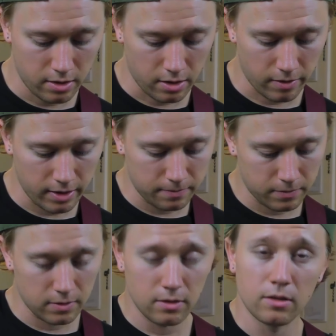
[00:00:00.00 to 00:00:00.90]
All right.
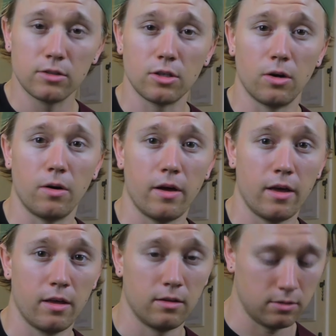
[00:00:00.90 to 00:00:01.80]
So
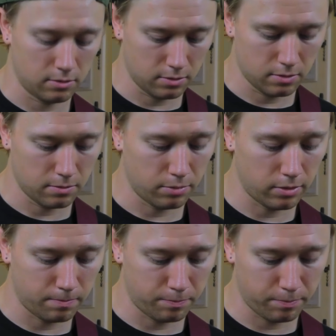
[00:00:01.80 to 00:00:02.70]

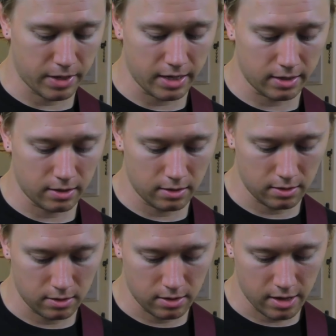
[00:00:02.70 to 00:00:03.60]
pick,
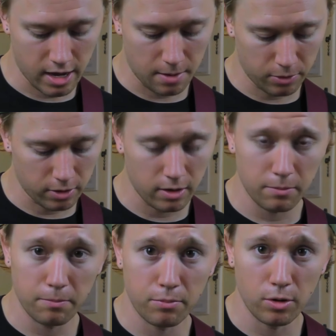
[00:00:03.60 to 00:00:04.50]
hammer
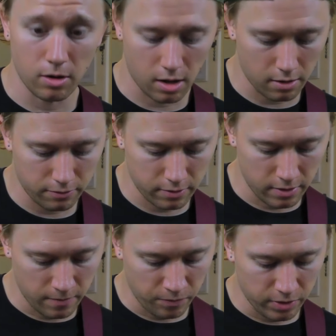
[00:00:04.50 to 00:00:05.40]
on, pull off.
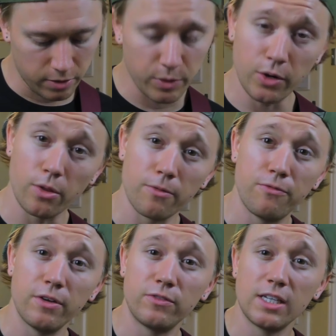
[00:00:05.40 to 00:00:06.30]
Then we go to the
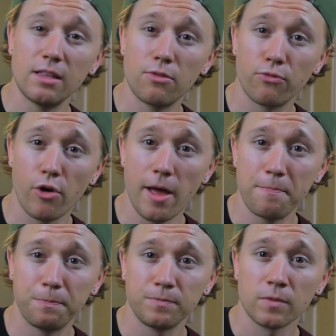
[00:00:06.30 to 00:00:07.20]
15th
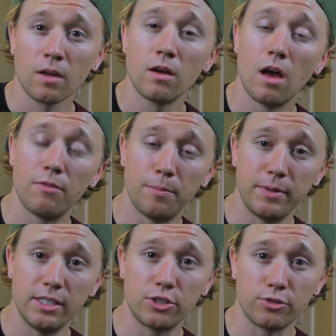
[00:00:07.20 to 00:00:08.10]
fret of the
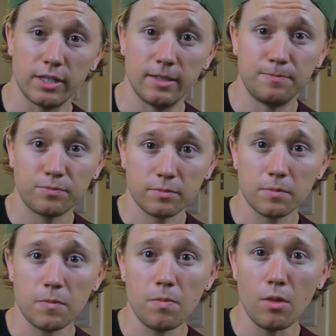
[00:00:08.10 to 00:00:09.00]
B string
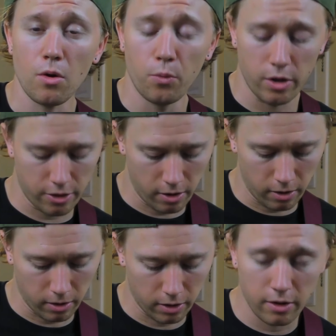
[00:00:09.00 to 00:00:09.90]
with
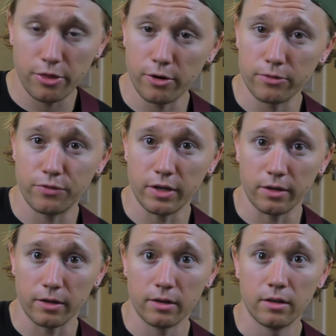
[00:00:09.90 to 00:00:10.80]
our third
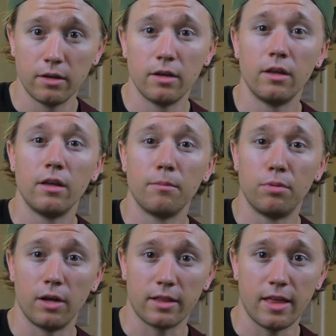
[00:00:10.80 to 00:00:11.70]
finger,
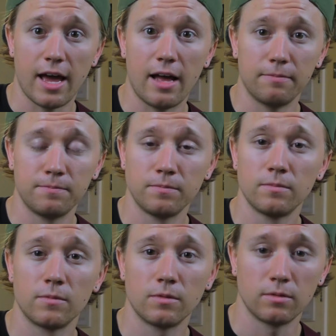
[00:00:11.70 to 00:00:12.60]
pluck that.
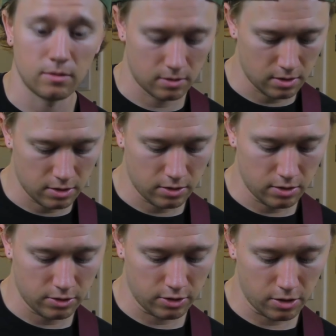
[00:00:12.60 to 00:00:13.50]

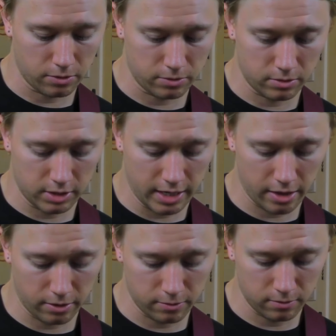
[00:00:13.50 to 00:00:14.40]
So together.